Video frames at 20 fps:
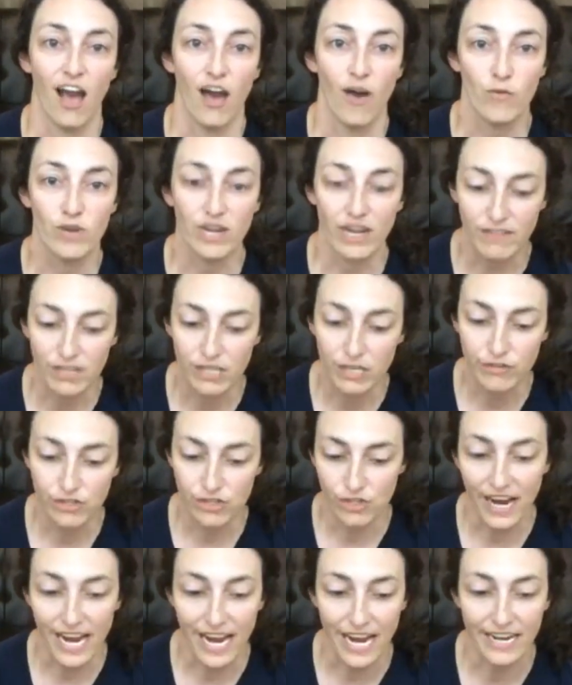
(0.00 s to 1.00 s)
Whenever you
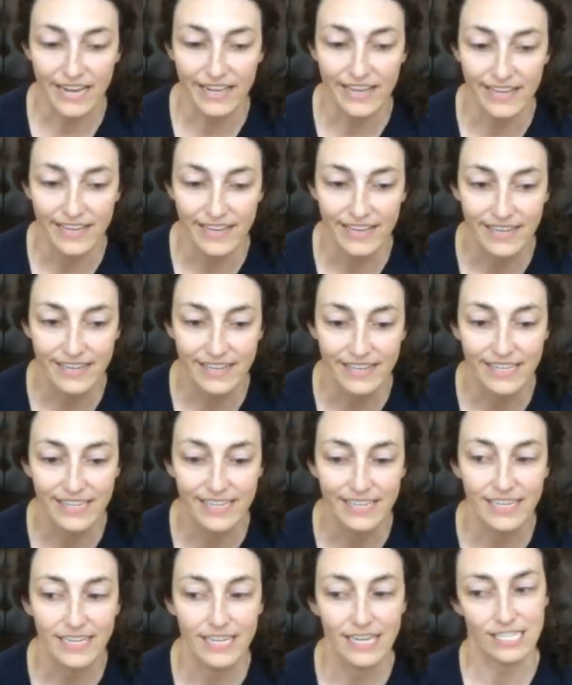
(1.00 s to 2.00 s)
train,
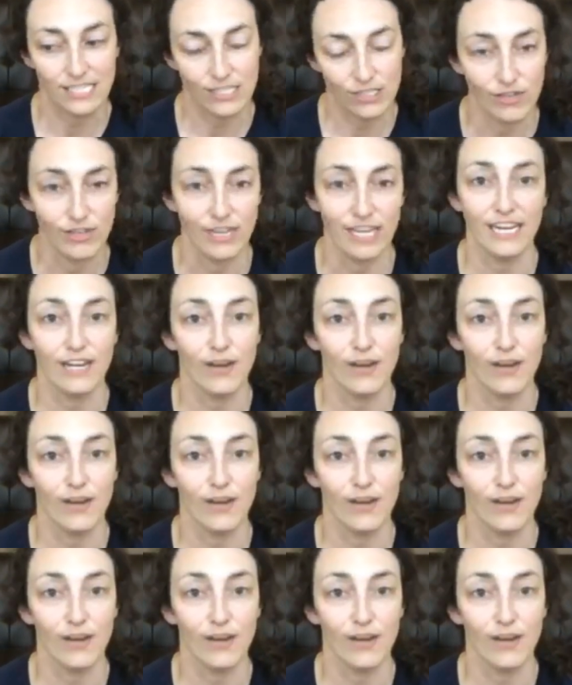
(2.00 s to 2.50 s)
it's looking